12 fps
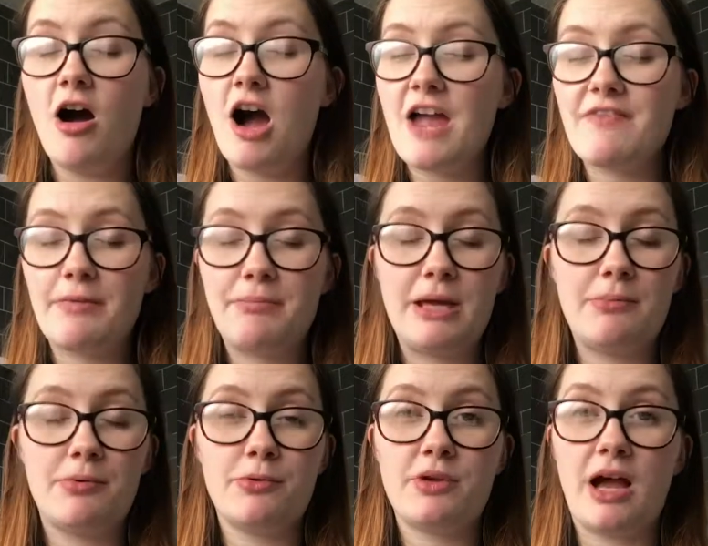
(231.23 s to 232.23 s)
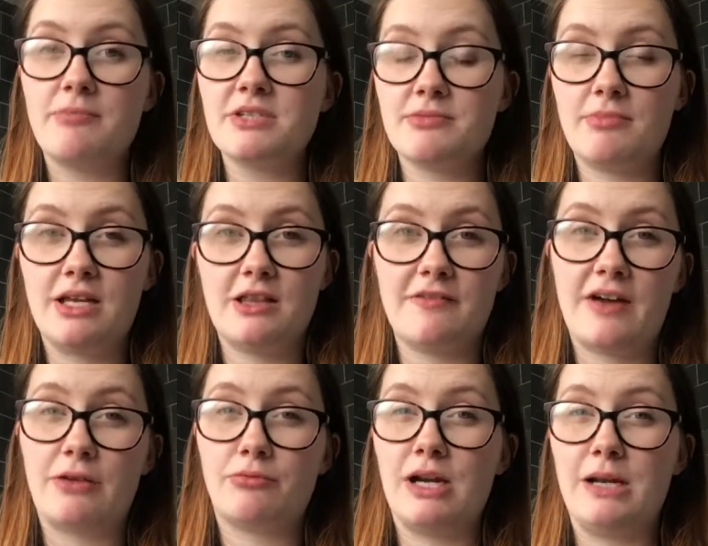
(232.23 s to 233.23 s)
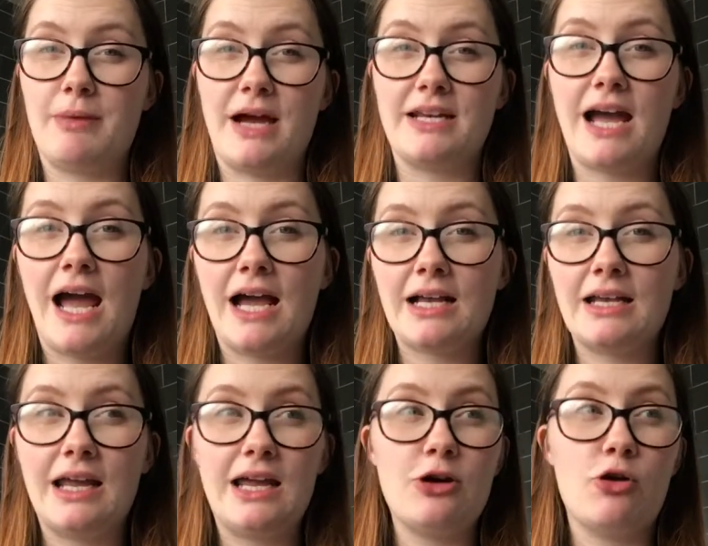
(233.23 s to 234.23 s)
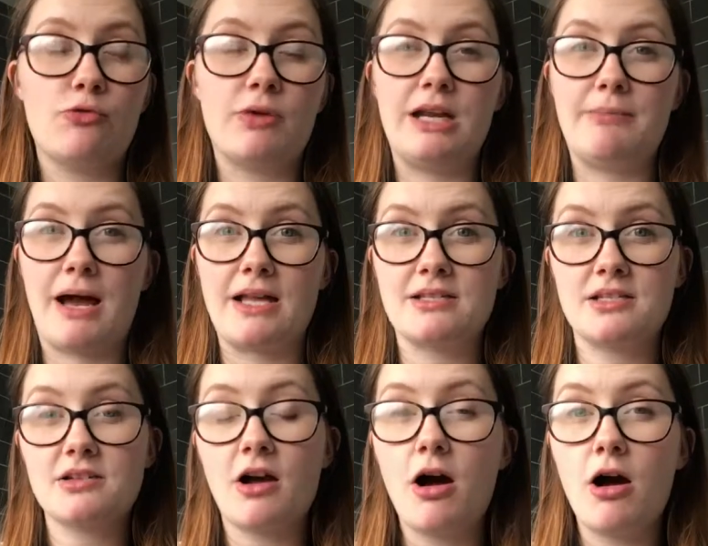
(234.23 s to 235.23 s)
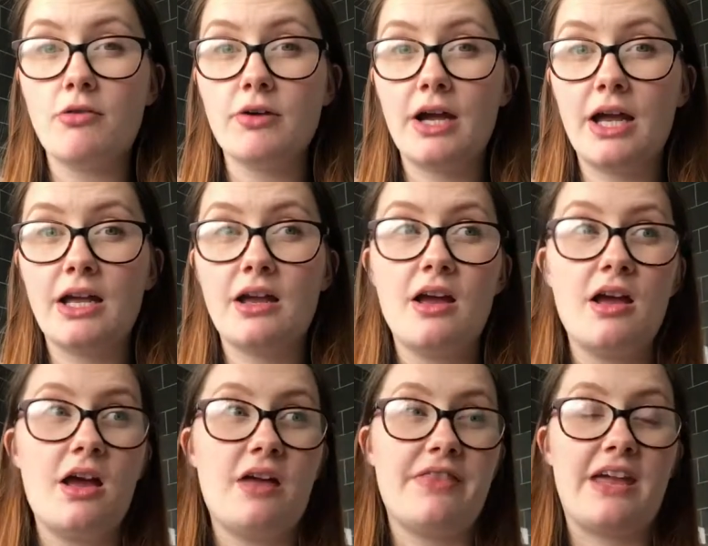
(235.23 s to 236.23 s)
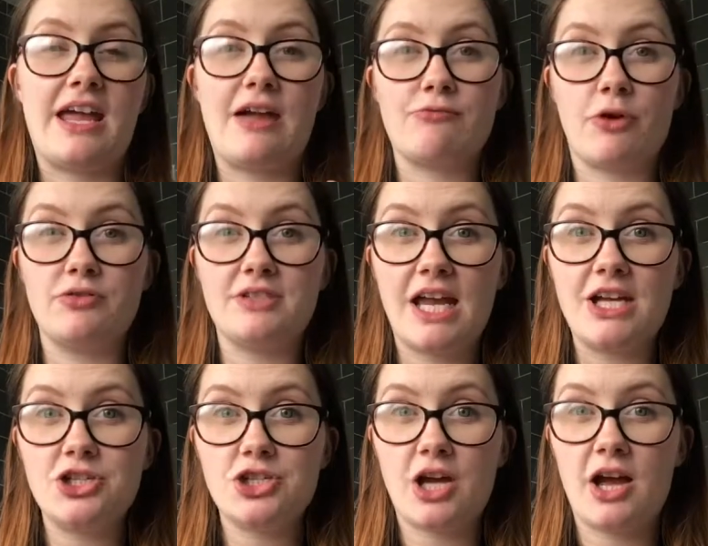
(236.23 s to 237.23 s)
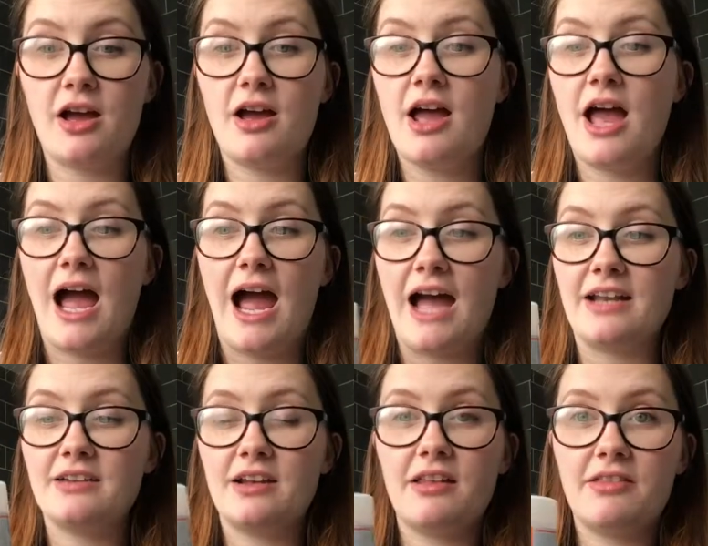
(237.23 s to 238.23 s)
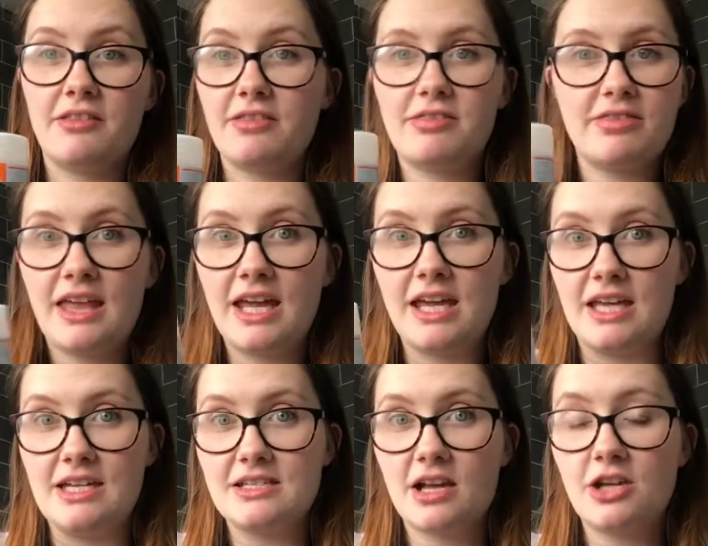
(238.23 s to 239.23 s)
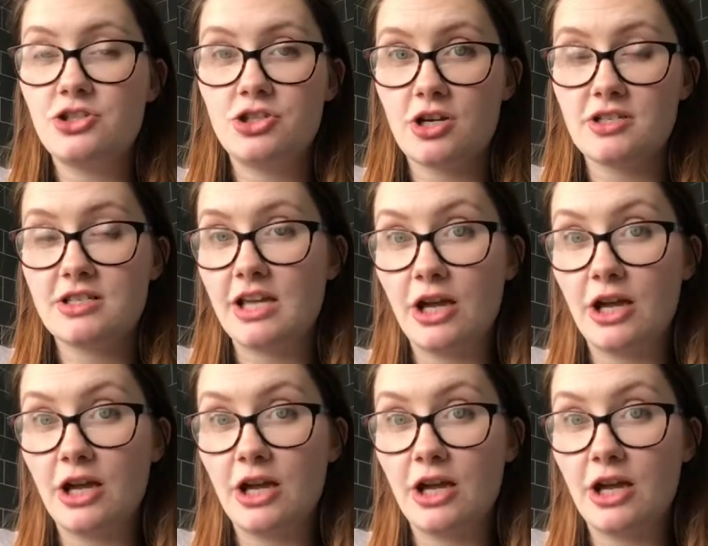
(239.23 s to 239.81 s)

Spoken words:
I've had people come to me that have had really bad acne or really bad scarring, they get rosacea, and these are just